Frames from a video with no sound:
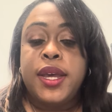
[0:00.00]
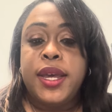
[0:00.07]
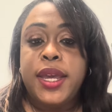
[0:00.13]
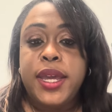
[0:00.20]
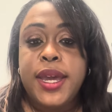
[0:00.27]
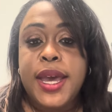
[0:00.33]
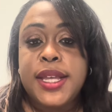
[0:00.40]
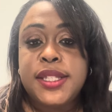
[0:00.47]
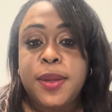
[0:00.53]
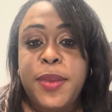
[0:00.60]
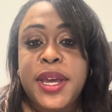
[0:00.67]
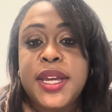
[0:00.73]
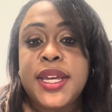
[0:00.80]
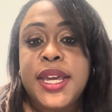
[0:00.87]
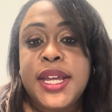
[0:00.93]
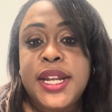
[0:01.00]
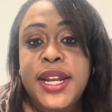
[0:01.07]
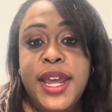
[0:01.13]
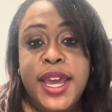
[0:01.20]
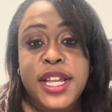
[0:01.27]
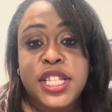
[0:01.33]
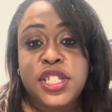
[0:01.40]
Hey guys, I'm back again
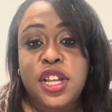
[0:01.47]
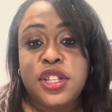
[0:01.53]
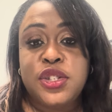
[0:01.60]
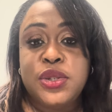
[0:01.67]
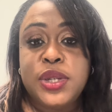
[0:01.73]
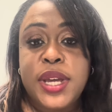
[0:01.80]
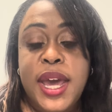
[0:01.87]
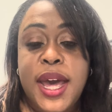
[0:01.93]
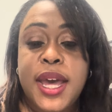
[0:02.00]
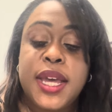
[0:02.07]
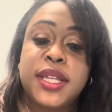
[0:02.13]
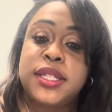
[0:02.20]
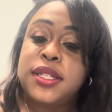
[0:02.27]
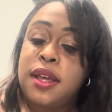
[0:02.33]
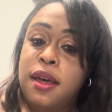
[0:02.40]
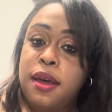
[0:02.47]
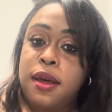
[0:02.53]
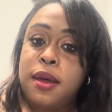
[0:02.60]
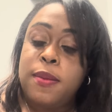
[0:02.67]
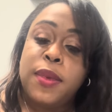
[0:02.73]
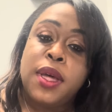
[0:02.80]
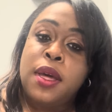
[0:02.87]
today to talk to you guys
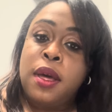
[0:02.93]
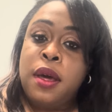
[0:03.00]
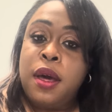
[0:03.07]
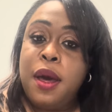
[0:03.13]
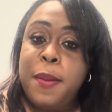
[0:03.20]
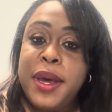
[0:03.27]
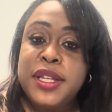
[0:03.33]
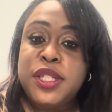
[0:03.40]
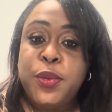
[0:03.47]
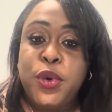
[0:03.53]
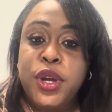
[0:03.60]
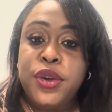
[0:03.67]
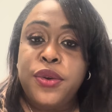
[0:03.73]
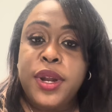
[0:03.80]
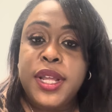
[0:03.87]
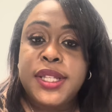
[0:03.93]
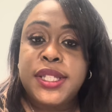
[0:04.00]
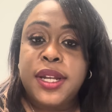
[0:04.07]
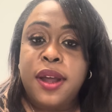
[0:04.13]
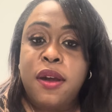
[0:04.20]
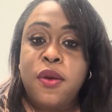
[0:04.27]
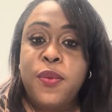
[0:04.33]
about some more ingredients
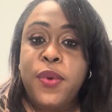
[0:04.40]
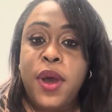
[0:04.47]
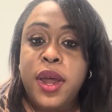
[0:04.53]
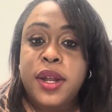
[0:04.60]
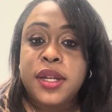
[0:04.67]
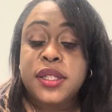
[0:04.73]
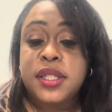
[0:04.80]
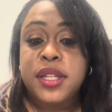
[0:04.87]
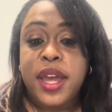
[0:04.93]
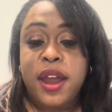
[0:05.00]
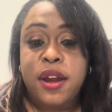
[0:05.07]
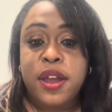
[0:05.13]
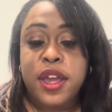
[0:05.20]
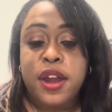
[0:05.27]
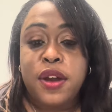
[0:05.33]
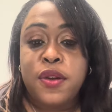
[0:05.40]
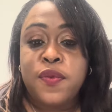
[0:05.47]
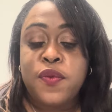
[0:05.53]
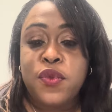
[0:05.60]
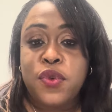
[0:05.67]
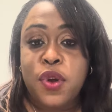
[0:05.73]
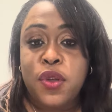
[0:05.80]
in our products, the hair care
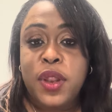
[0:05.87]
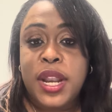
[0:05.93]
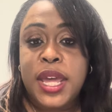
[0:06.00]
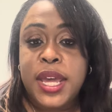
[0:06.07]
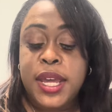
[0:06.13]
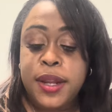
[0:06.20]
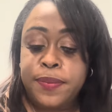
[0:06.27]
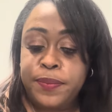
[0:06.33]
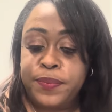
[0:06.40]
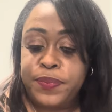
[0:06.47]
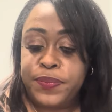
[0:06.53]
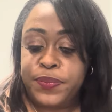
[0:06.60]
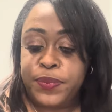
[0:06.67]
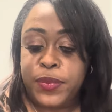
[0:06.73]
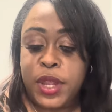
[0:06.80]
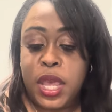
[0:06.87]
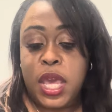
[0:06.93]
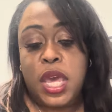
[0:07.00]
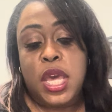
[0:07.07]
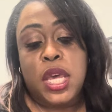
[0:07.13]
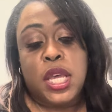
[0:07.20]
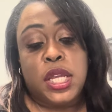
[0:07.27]
growth line.
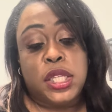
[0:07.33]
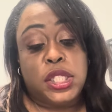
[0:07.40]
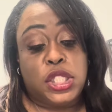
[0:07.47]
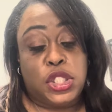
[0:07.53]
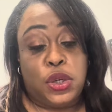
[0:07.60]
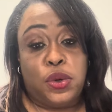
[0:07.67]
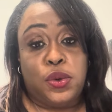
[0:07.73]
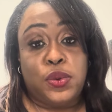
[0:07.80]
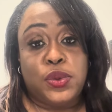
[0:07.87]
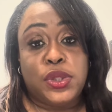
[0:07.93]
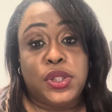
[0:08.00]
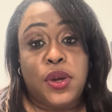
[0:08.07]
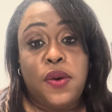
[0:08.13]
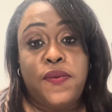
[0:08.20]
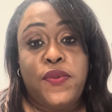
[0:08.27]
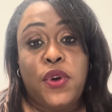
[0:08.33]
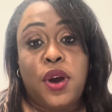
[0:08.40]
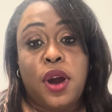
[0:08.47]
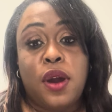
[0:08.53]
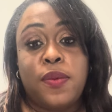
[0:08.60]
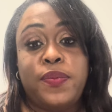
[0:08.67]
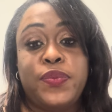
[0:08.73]
So
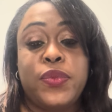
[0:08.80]
far